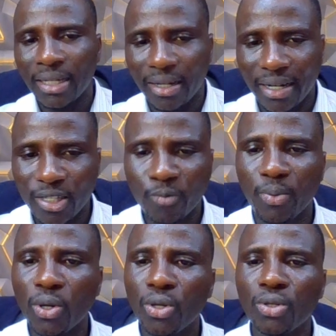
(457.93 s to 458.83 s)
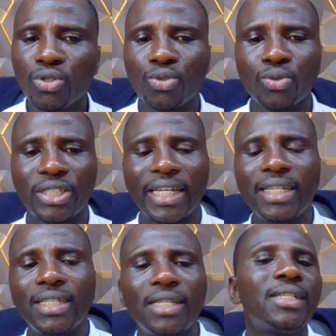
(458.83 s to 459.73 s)
respond to
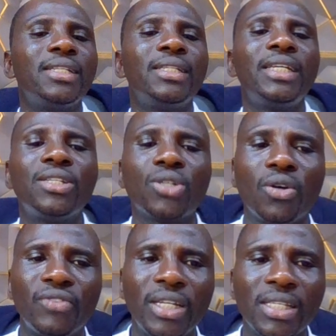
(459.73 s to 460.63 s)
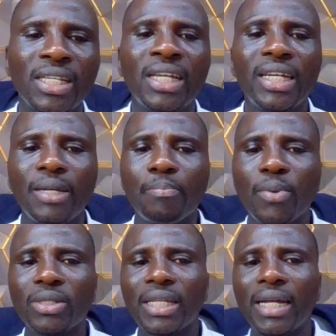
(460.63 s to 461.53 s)
changes in each of these
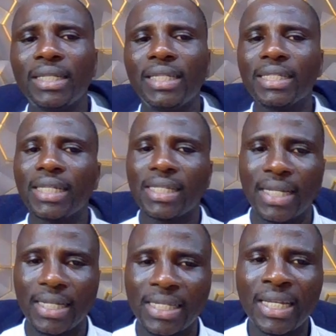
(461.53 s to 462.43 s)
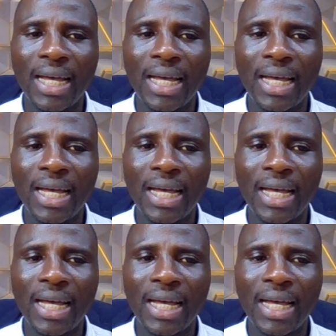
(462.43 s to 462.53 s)
important data sets.